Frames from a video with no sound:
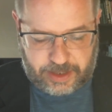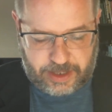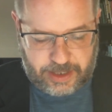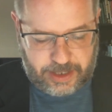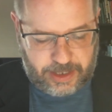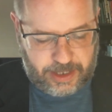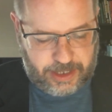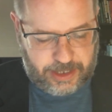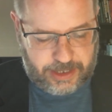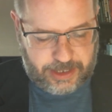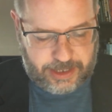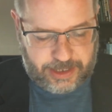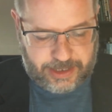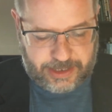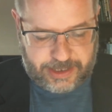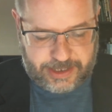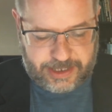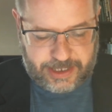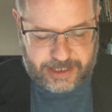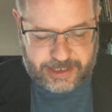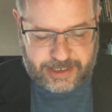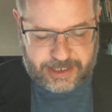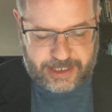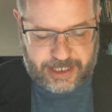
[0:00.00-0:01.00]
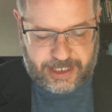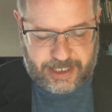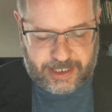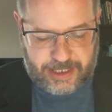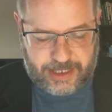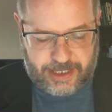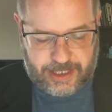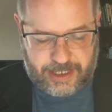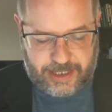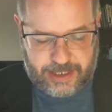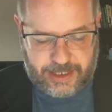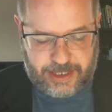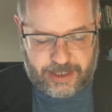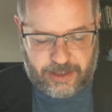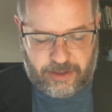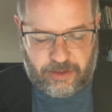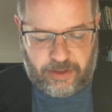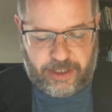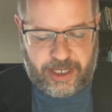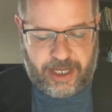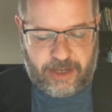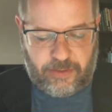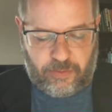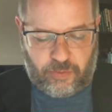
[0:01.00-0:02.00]
that says they
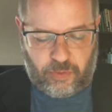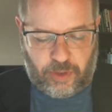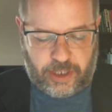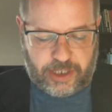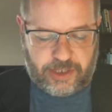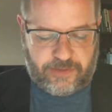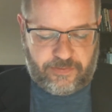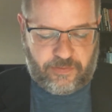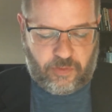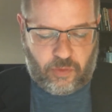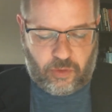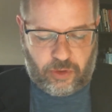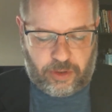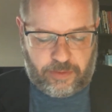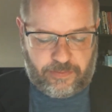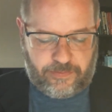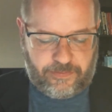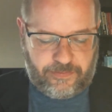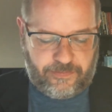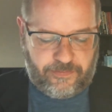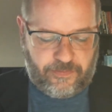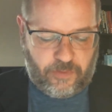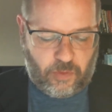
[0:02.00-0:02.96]
only had rushed four